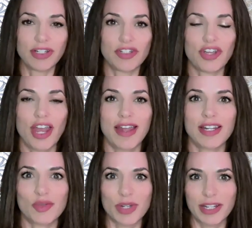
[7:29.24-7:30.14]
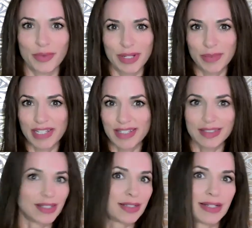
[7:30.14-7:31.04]
change. We
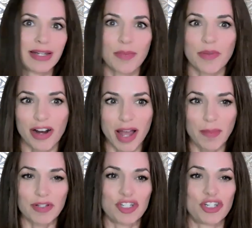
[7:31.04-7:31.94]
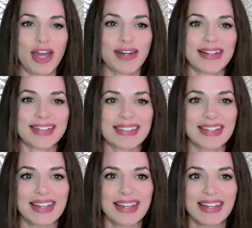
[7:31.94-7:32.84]
basically clean up our epigenetics
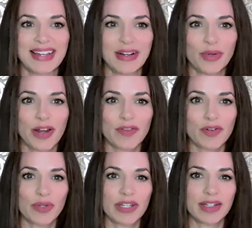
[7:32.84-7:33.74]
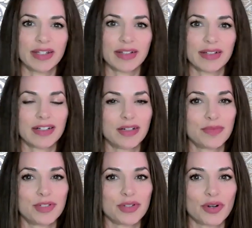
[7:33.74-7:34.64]
whenever we
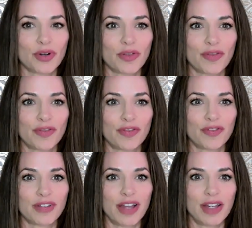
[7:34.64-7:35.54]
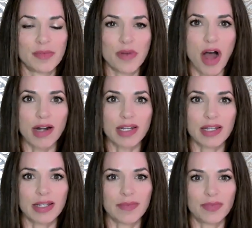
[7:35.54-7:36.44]
observe and
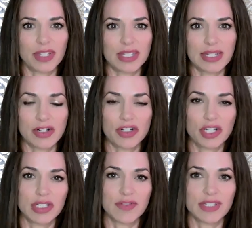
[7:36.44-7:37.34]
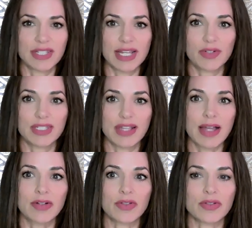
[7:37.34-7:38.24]
embody these energies of the sacred
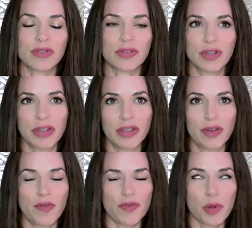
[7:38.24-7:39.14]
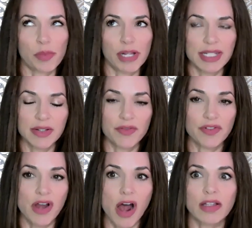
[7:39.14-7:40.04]
cycles from a place of
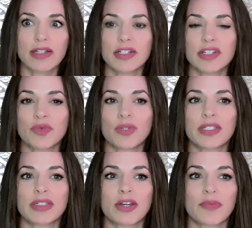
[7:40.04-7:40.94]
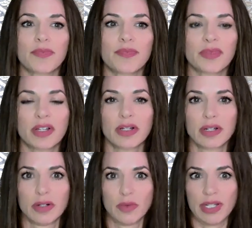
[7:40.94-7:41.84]
knowledge and wisdom.
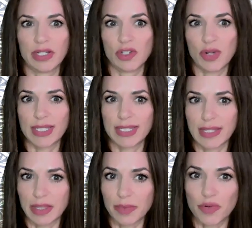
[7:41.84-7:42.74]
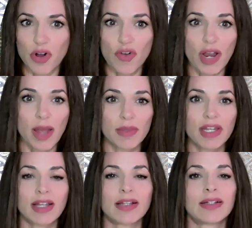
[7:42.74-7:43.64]
We can transcend the
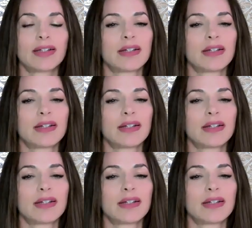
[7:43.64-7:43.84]
programming